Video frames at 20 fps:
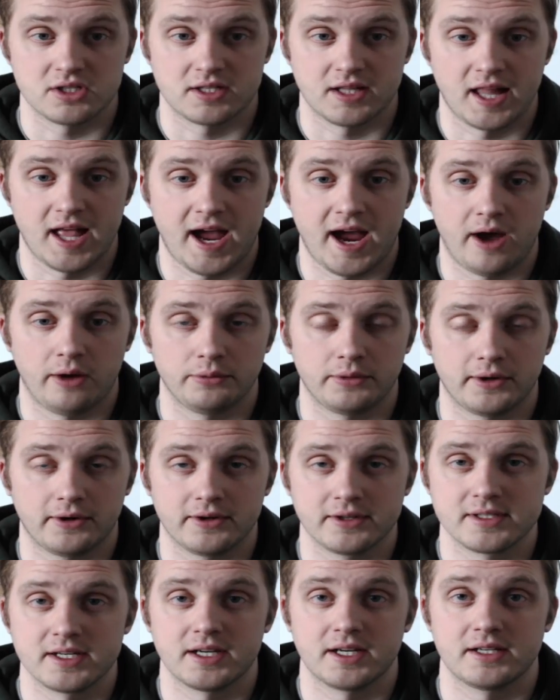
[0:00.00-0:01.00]
It's just
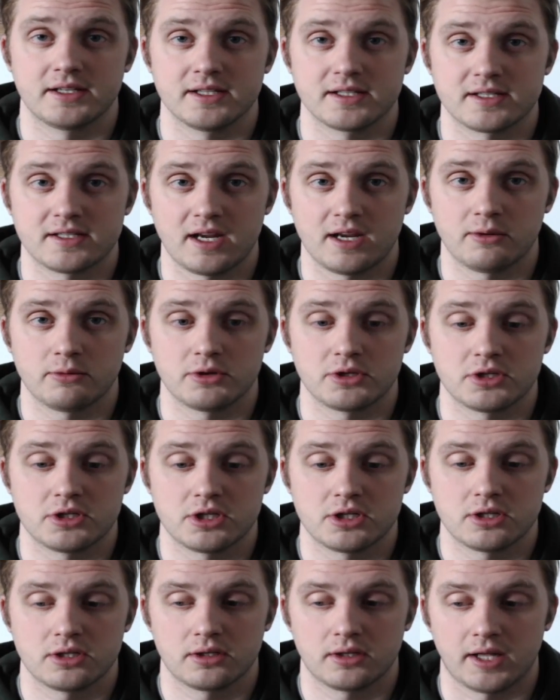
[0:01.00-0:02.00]
loud. There isn't a
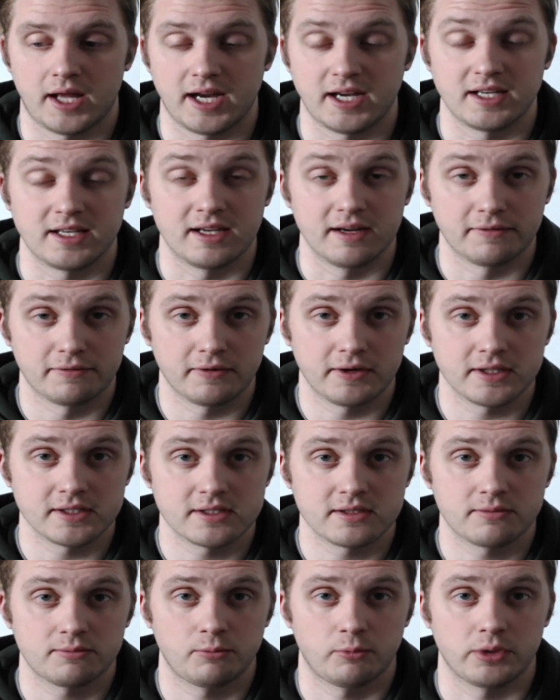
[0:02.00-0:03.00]
distinguished like
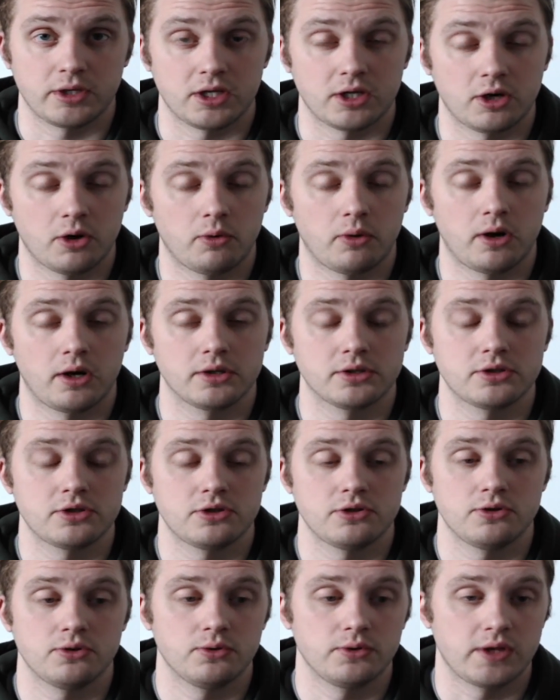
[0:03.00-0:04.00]
difference when you go
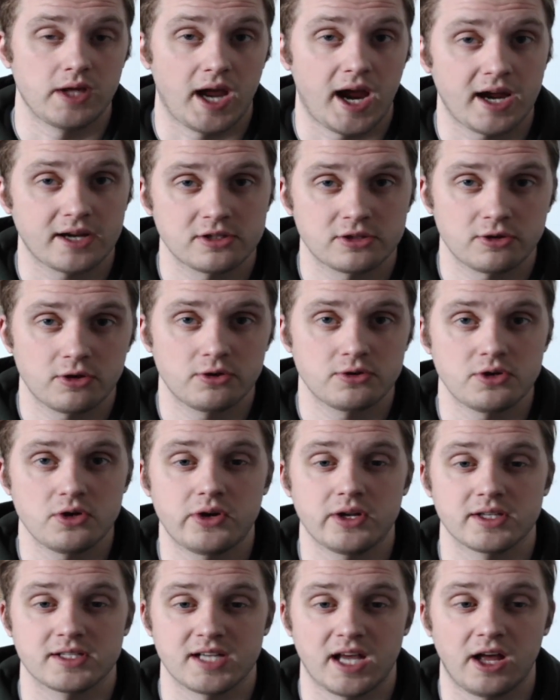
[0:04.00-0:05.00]
on to the
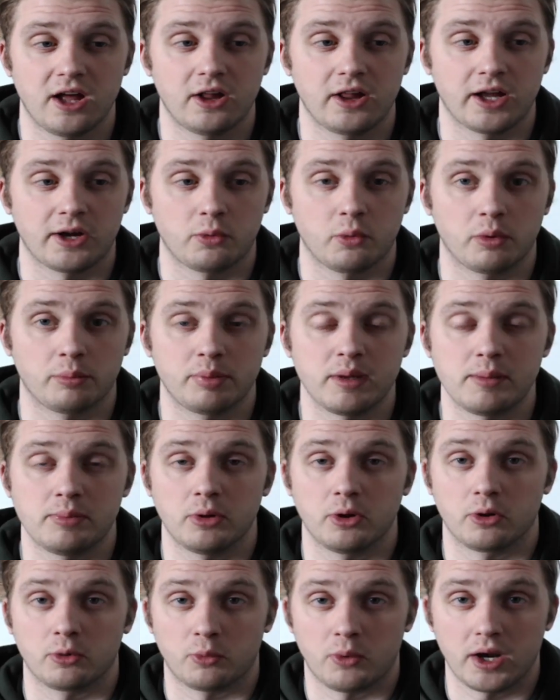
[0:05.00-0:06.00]
Astros. You can tell like
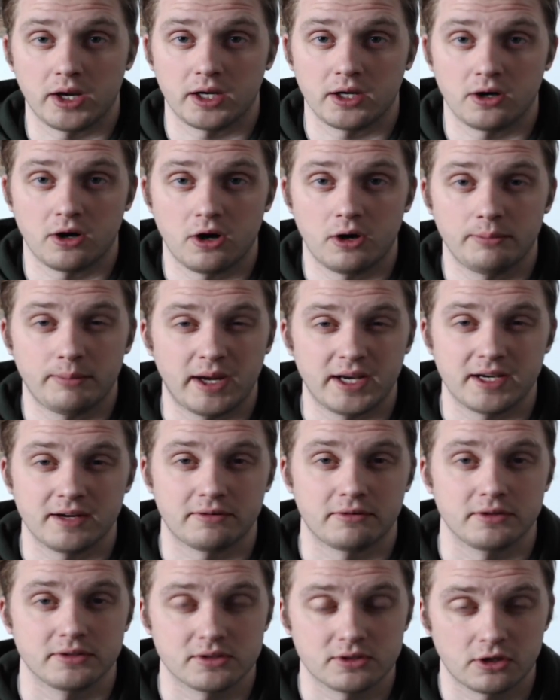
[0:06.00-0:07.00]
where people are running
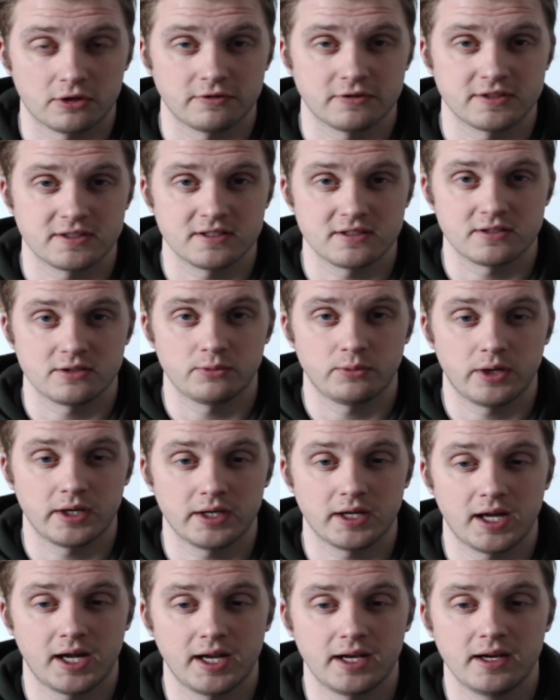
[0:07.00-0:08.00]
on by different
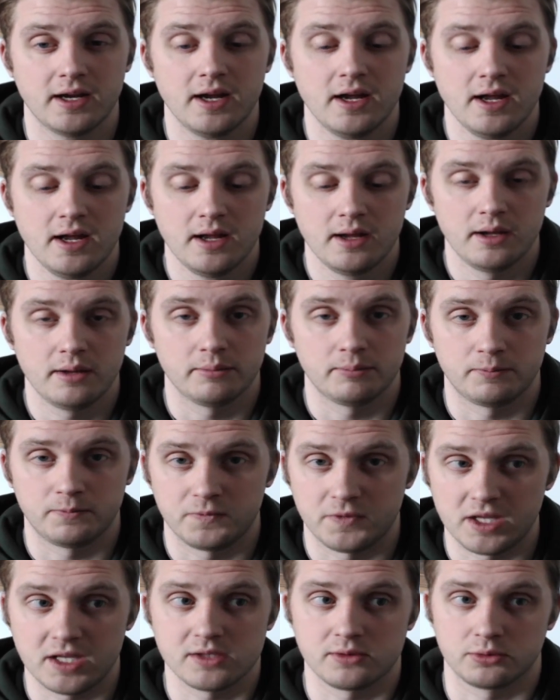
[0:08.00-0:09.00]
surfaces and whatnot.
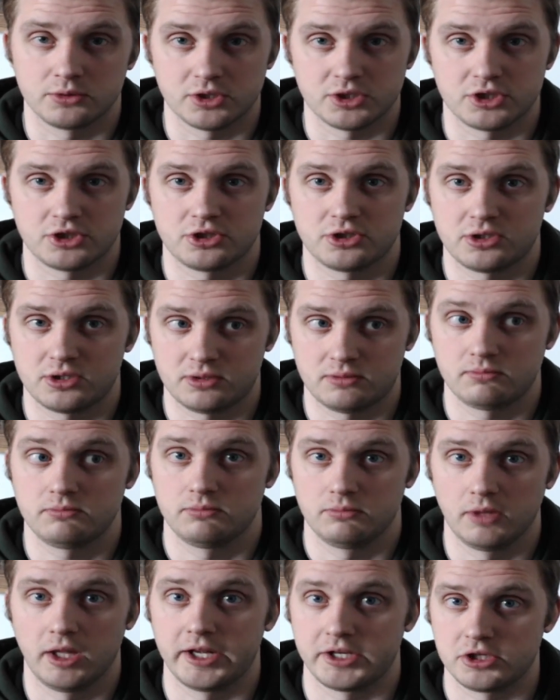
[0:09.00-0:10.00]
These will just
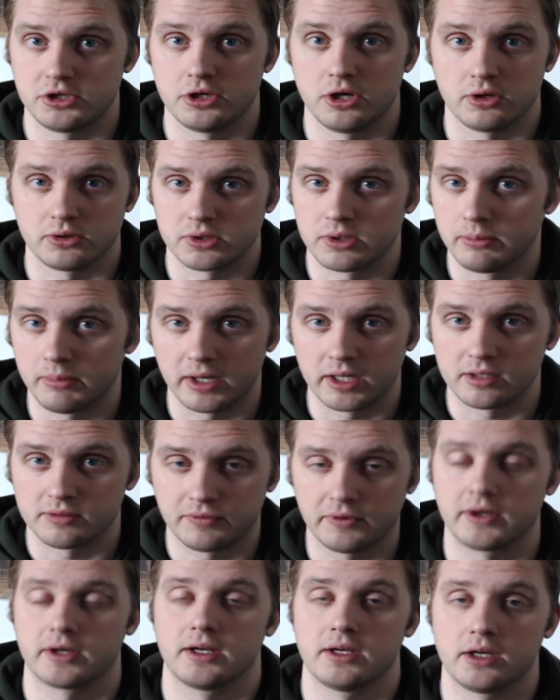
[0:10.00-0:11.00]
let you know
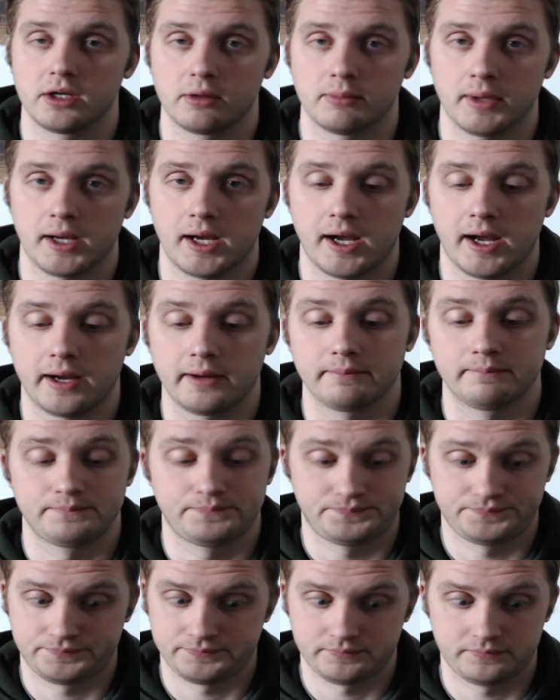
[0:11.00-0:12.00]
somebody's fucking
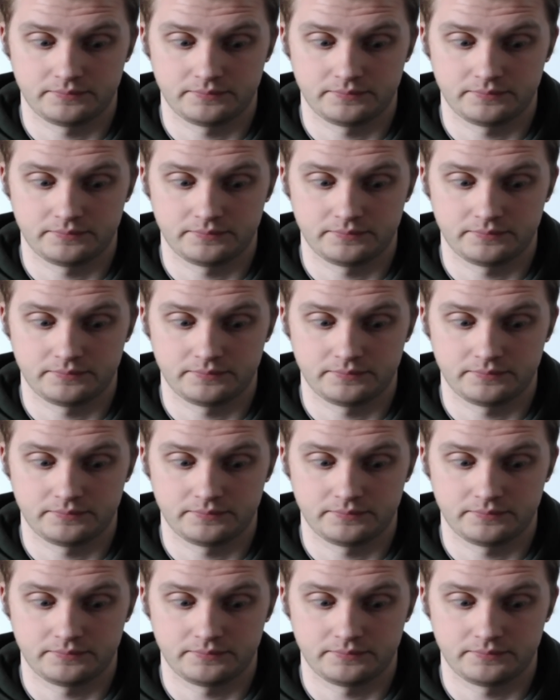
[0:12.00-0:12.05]
nearby.